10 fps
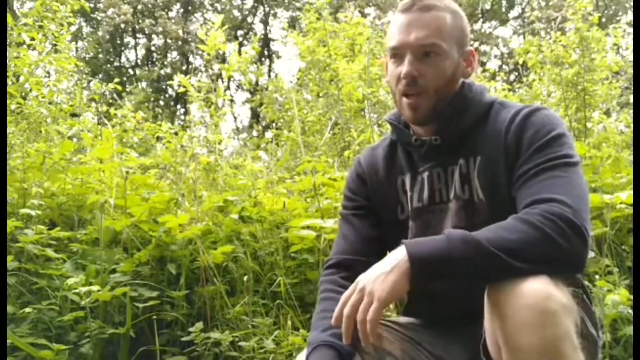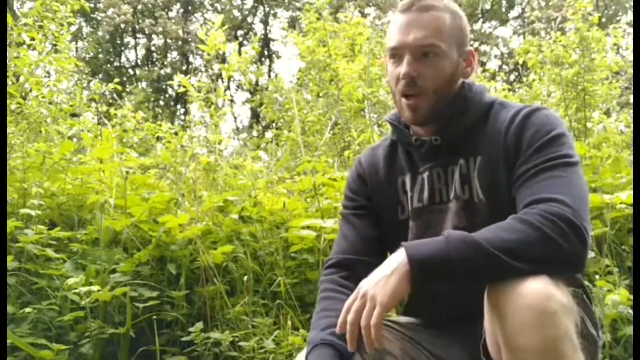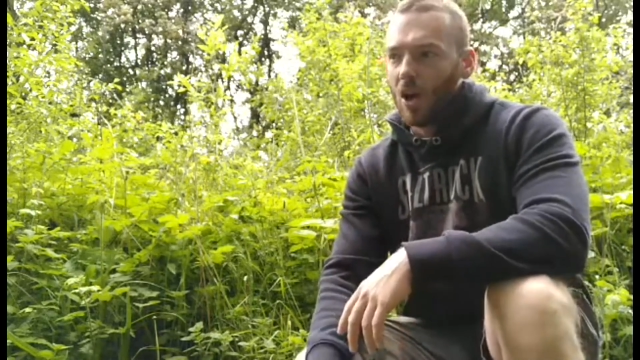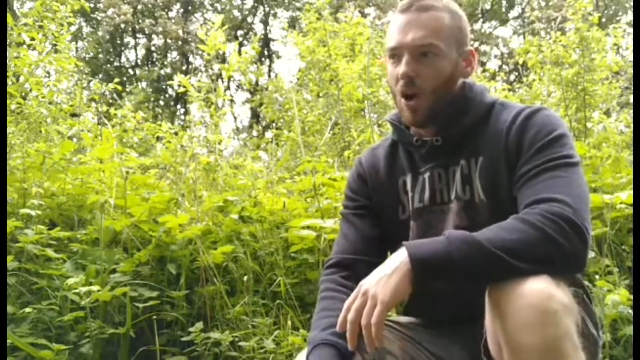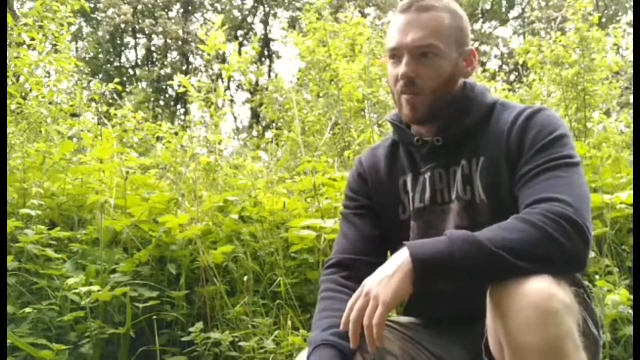
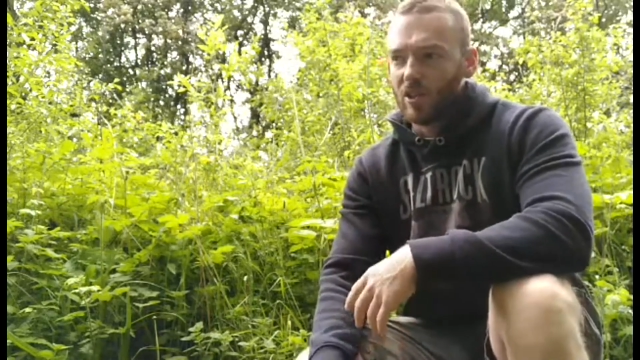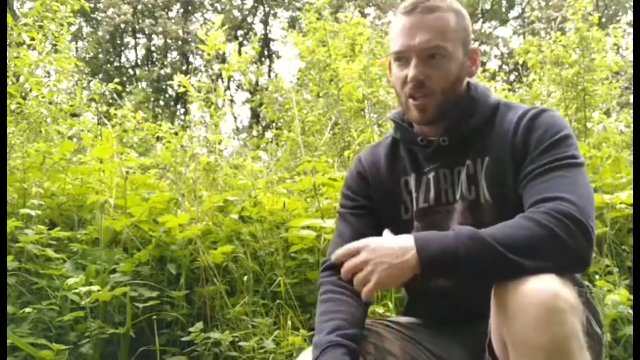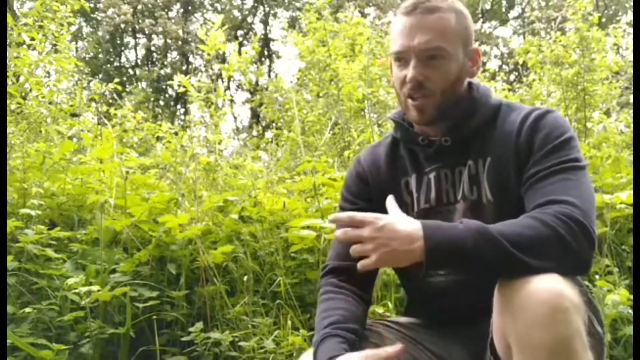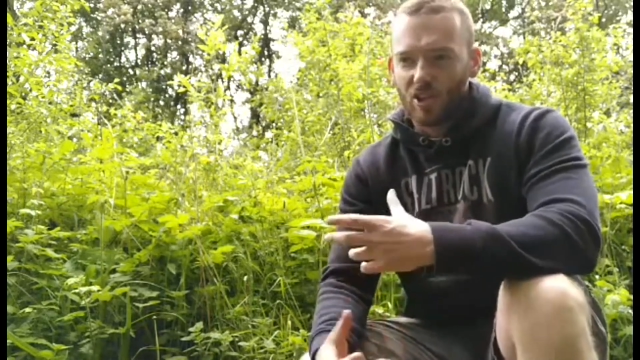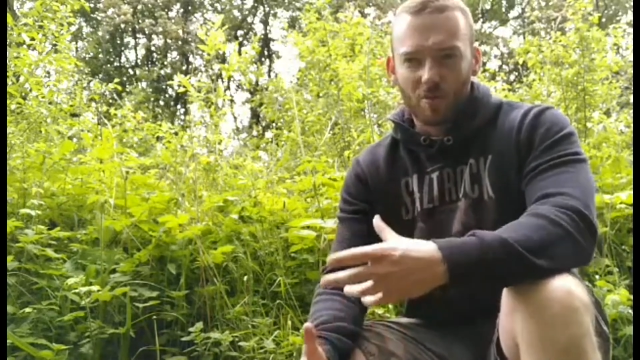
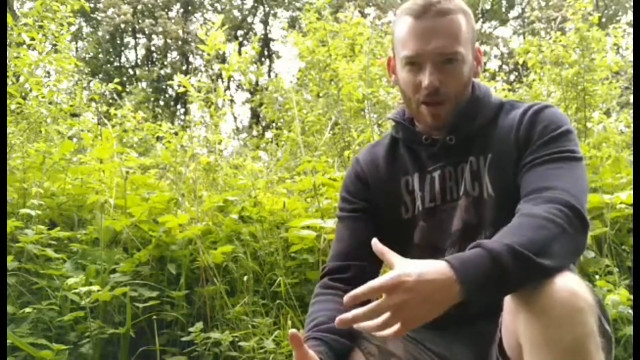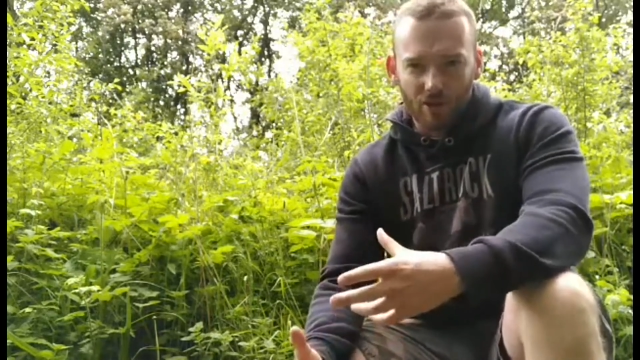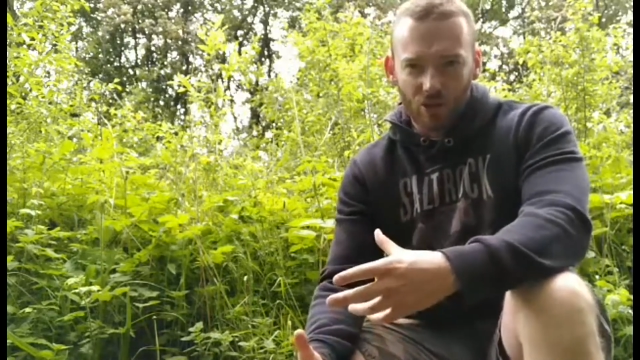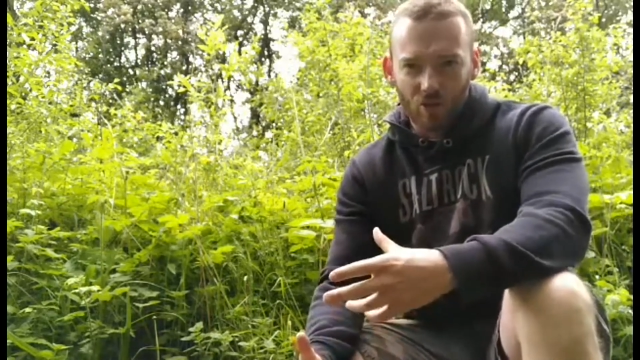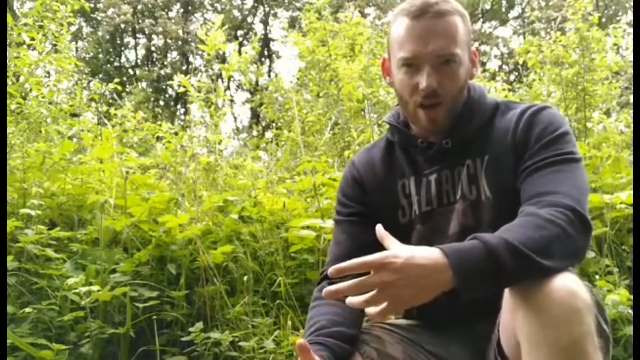Obviously it
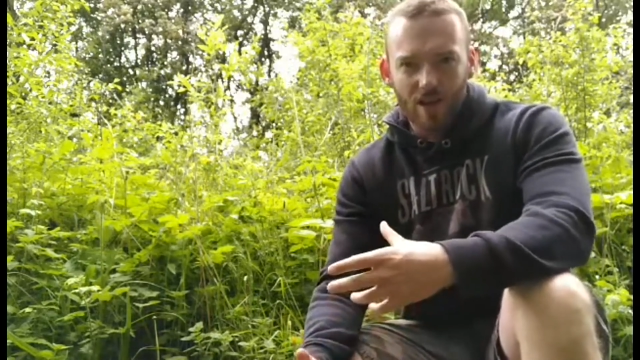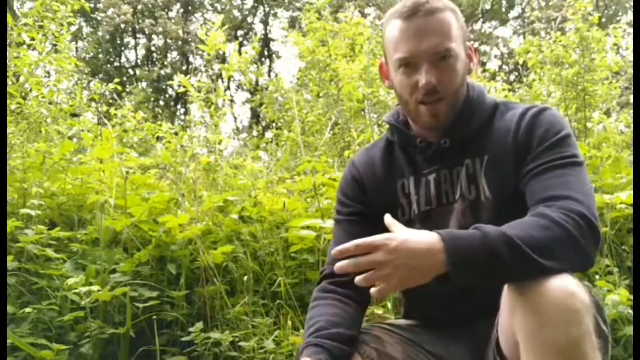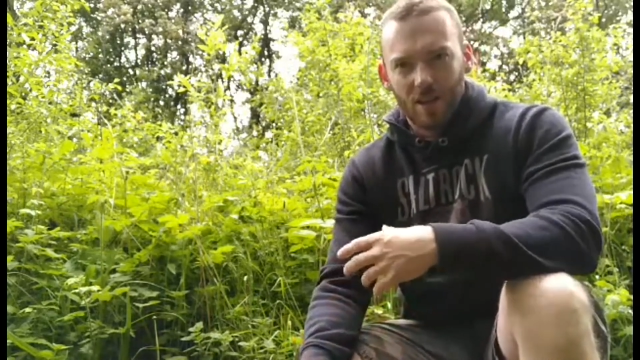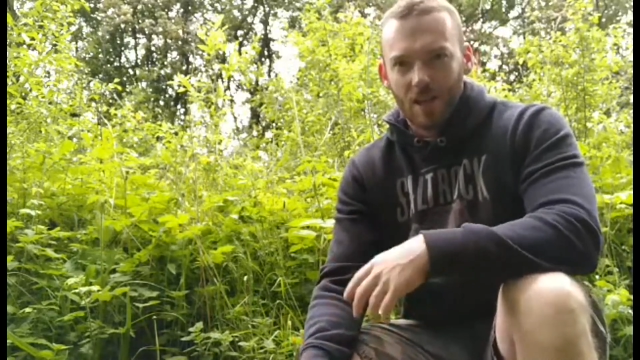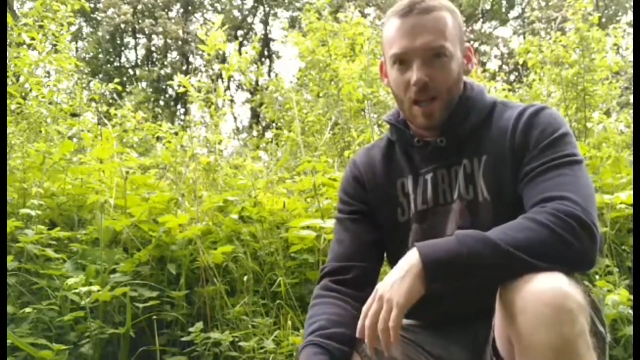smells great.
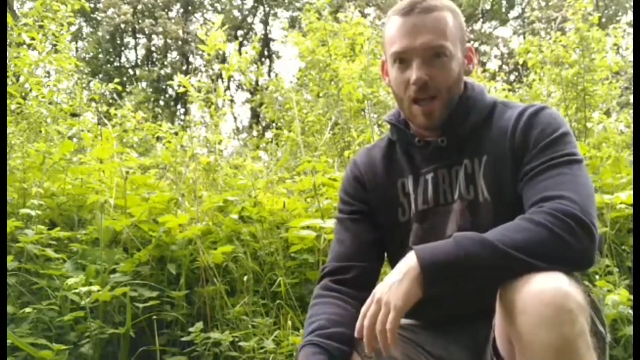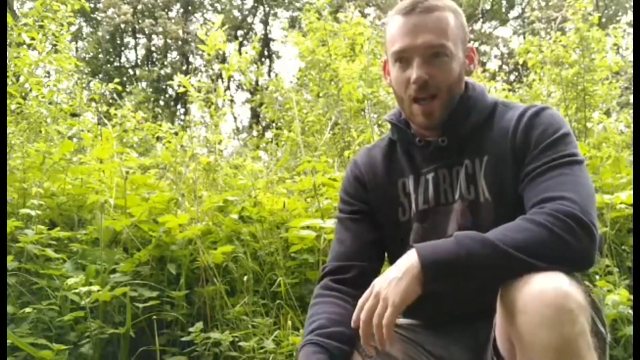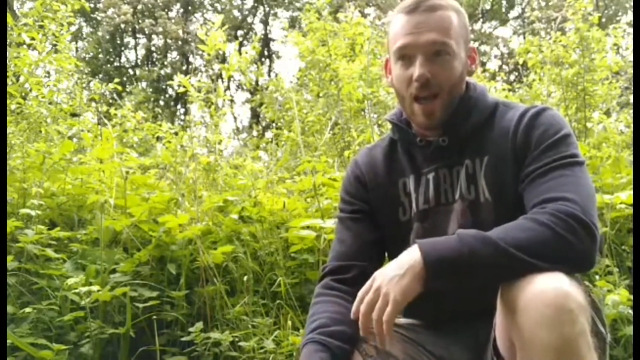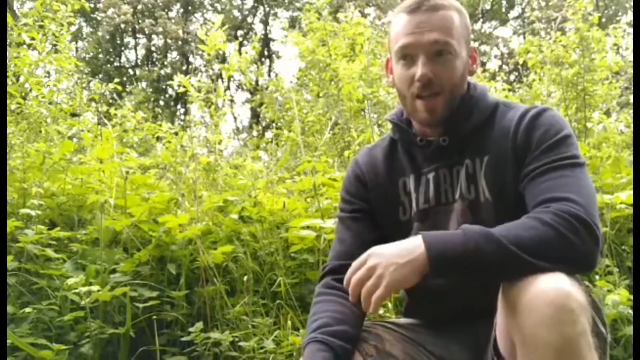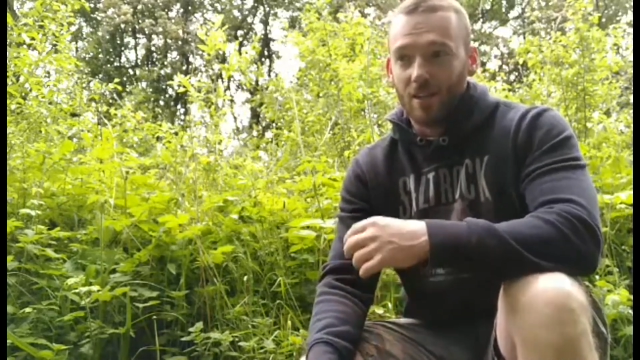
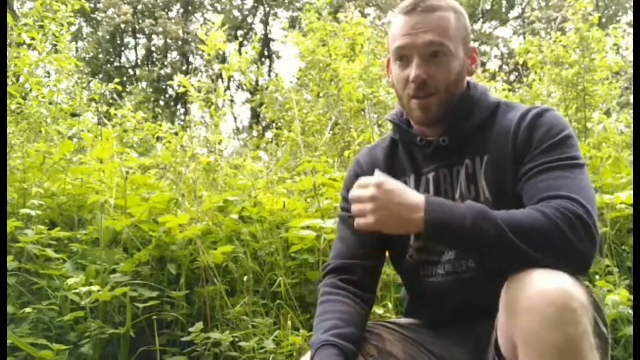It